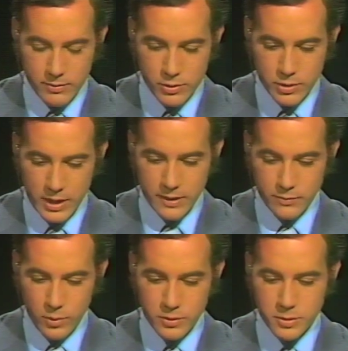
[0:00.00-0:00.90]

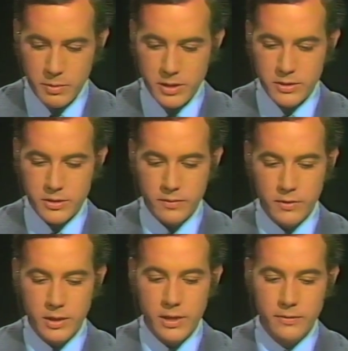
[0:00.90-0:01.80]
anchorman and the
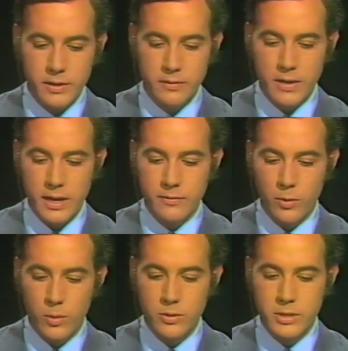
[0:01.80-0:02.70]
weatherman and the
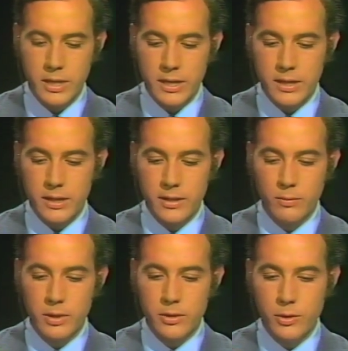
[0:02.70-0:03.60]
sportscaster all did
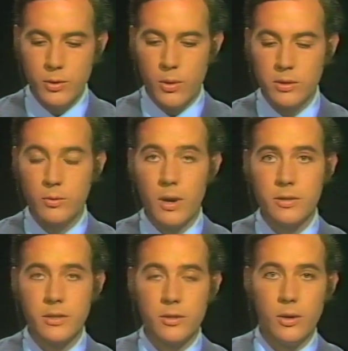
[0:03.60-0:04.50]
their
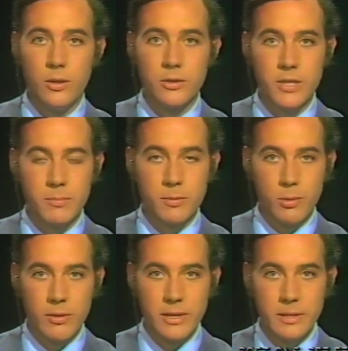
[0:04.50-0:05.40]
thing from
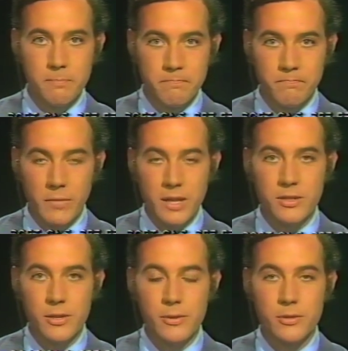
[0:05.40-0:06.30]
behind the same set.
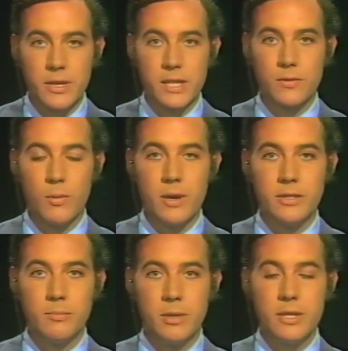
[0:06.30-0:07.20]
They would just
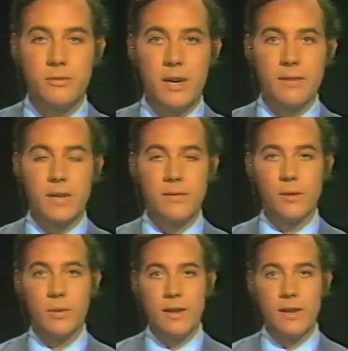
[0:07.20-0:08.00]
swap off with each other.